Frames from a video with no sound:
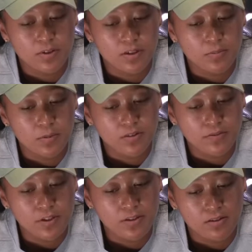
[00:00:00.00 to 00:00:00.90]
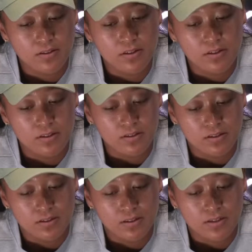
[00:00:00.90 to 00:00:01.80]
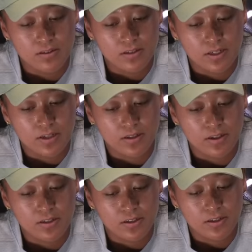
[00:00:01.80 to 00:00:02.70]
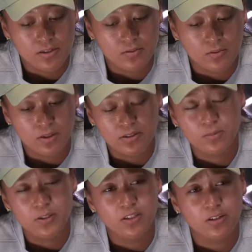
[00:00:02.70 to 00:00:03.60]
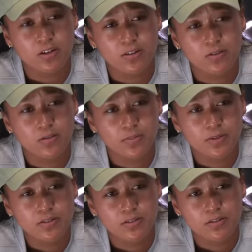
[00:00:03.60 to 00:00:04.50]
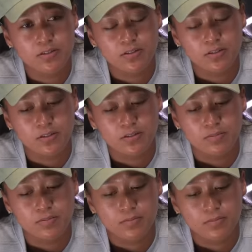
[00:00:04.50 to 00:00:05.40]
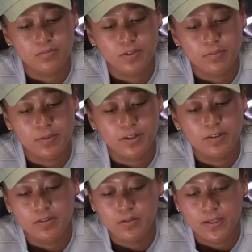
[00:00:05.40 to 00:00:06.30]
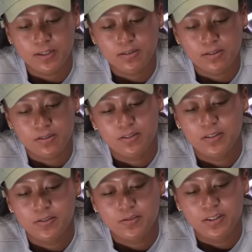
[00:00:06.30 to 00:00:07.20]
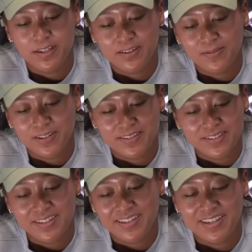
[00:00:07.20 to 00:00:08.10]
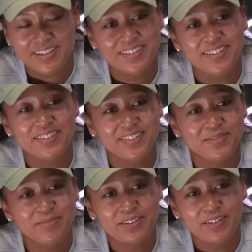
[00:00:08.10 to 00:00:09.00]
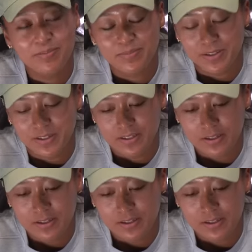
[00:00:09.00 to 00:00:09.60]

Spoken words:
I'm definitely thinking this year that I want to play a lot of tournaments. I might go back to the schedule I had when I was like 18 or something, but